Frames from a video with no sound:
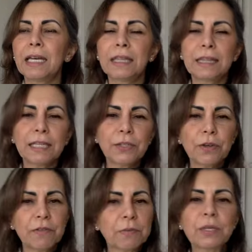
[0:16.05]
The two
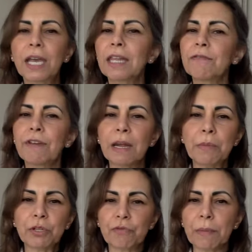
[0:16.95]
of them together very
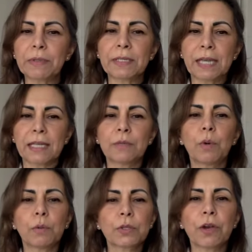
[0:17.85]
much represent
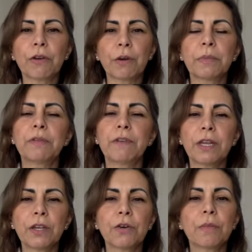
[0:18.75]
what was going on
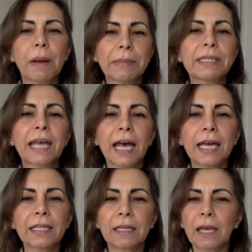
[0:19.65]
between your mum and
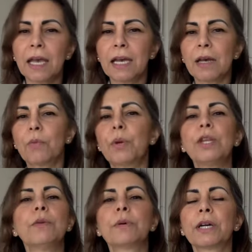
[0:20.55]
dad when
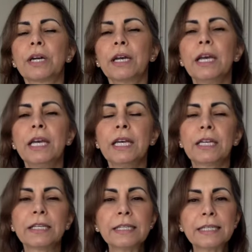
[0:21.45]
you were
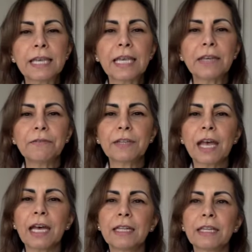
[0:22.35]
conceived
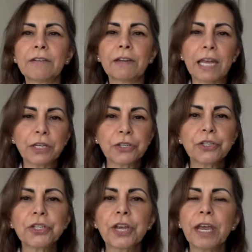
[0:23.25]
and their
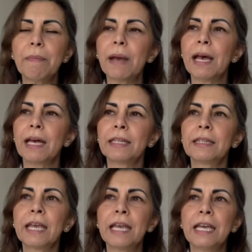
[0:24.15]
relationship, and
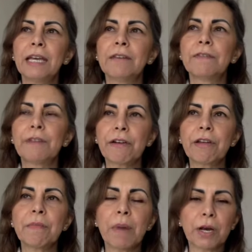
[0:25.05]

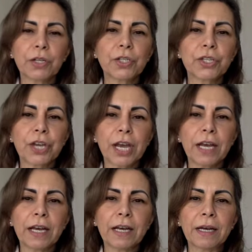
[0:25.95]
very much
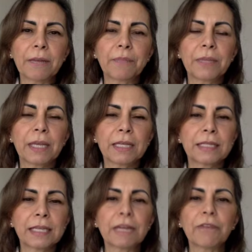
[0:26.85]

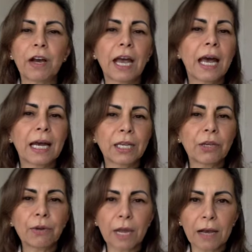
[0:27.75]
signify how
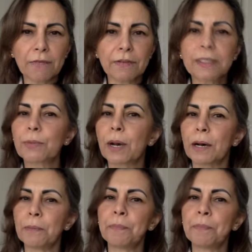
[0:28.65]
you love as well.